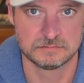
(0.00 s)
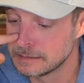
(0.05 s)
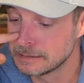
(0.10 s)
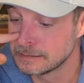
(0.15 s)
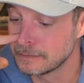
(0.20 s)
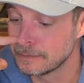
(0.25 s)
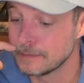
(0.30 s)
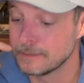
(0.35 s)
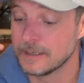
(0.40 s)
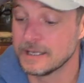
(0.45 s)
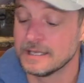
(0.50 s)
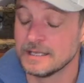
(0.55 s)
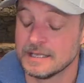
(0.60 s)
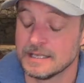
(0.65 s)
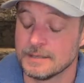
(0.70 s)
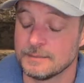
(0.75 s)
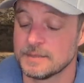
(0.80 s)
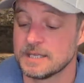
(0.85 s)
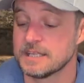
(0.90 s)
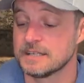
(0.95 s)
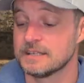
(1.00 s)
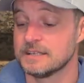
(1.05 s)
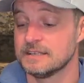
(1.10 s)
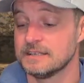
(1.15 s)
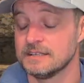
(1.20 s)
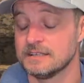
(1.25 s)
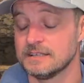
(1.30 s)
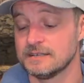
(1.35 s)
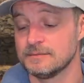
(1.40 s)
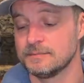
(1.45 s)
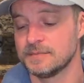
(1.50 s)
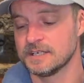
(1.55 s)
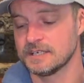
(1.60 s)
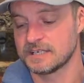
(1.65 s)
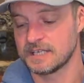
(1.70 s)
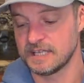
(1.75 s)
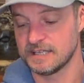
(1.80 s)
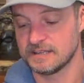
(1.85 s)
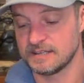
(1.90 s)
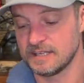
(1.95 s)
So anyway, let me get the beer
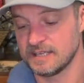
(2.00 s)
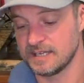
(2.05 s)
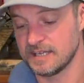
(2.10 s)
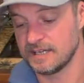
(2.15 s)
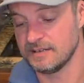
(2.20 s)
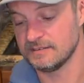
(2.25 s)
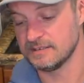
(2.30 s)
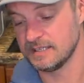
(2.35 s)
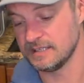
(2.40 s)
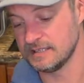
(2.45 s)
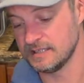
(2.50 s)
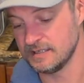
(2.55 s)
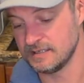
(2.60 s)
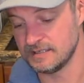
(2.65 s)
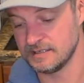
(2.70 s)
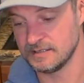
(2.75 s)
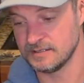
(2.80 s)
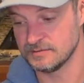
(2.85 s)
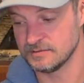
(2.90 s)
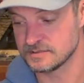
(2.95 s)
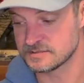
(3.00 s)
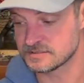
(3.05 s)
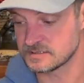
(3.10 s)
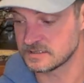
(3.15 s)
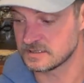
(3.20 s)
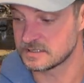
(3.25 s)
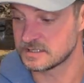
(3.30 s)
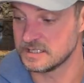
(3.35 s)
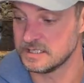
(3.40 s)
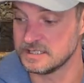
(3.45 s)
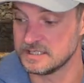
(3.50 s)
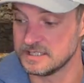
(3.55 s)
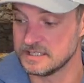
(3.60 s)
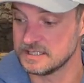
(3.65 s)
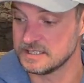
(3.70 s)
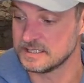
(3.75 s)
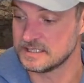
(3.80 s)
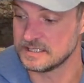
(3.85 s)
can thing out, and then we'll start cutting it.